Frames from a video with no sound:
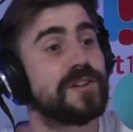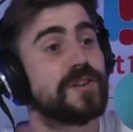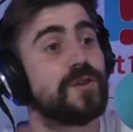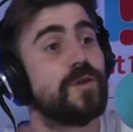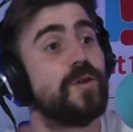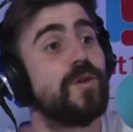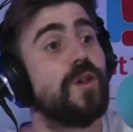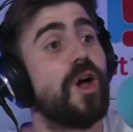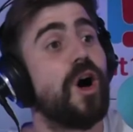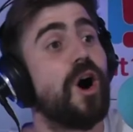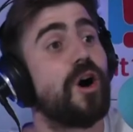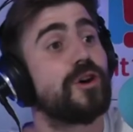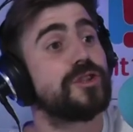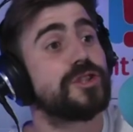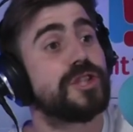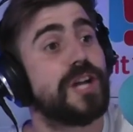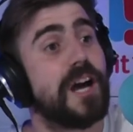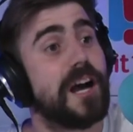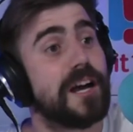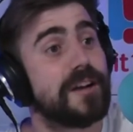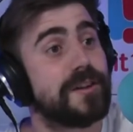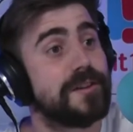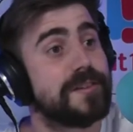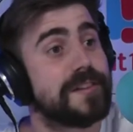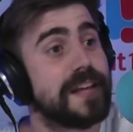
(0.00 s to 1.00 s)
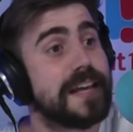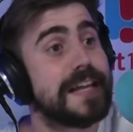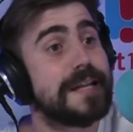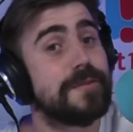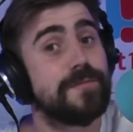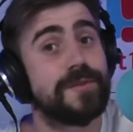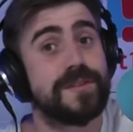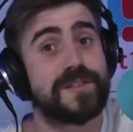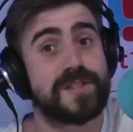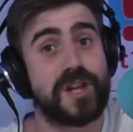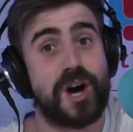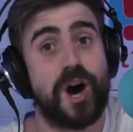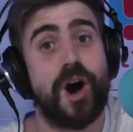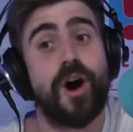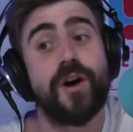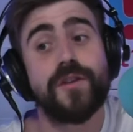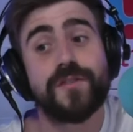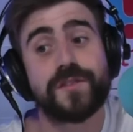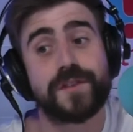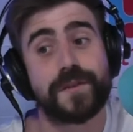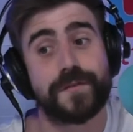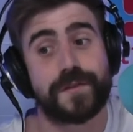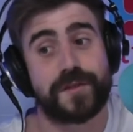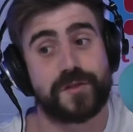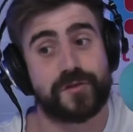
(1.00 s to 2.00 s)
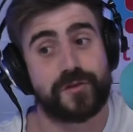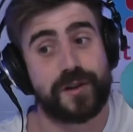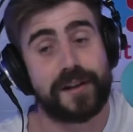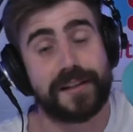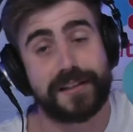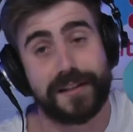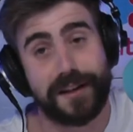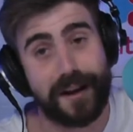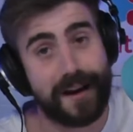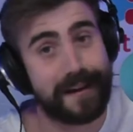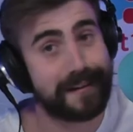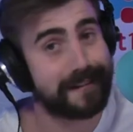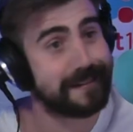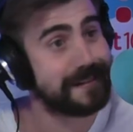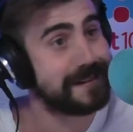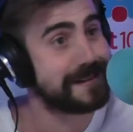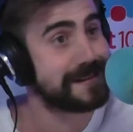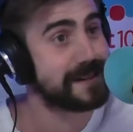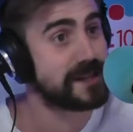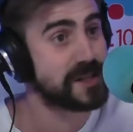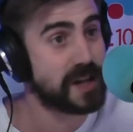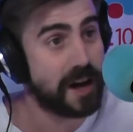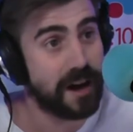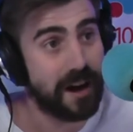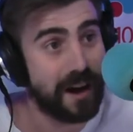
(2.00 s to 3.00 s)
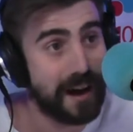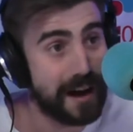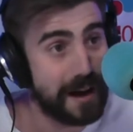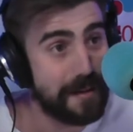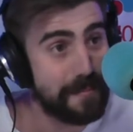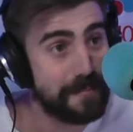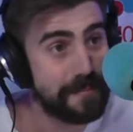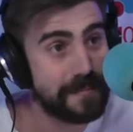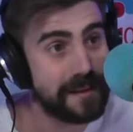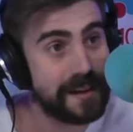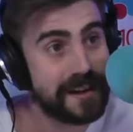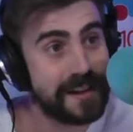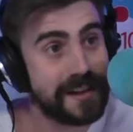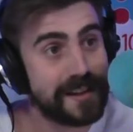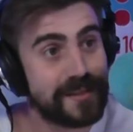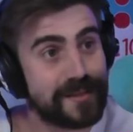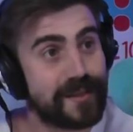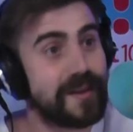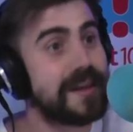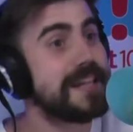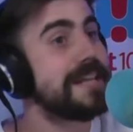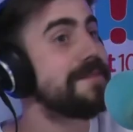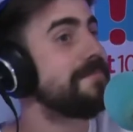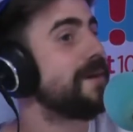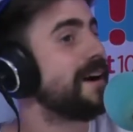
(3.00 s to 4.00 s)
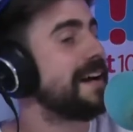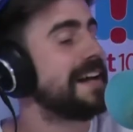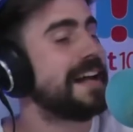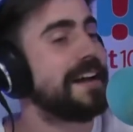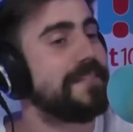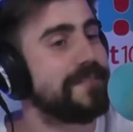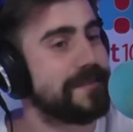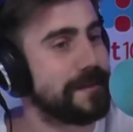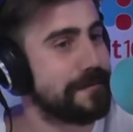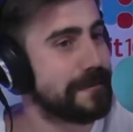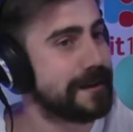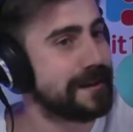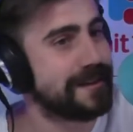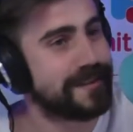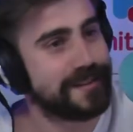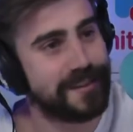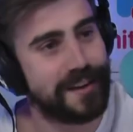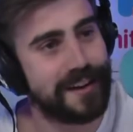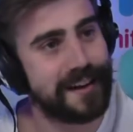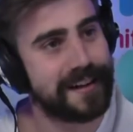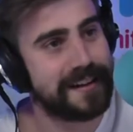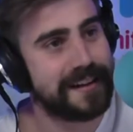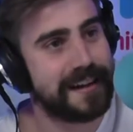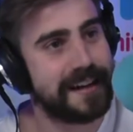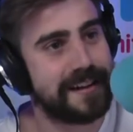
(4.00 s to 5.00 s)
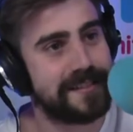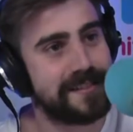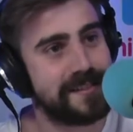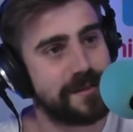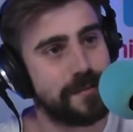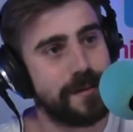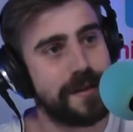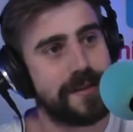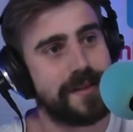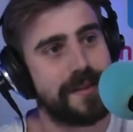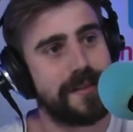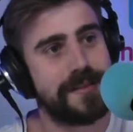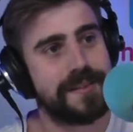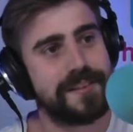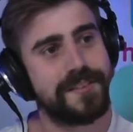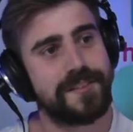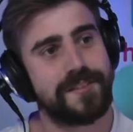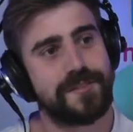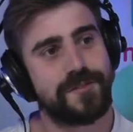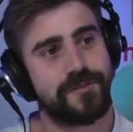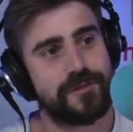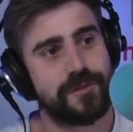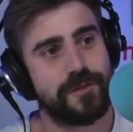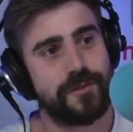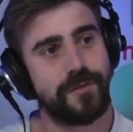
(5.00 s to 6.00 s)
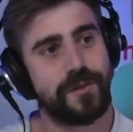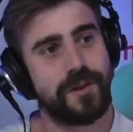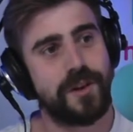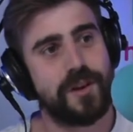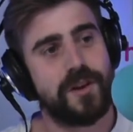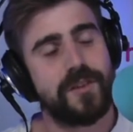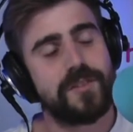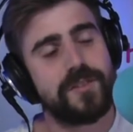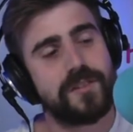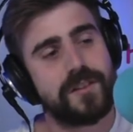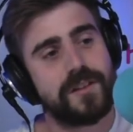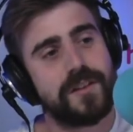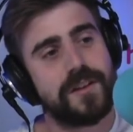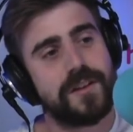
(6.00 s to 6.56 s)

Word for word: to call Osher because he was the host of Australian Idol at the time. Mm. So he might have some insight as to whether this is true or not.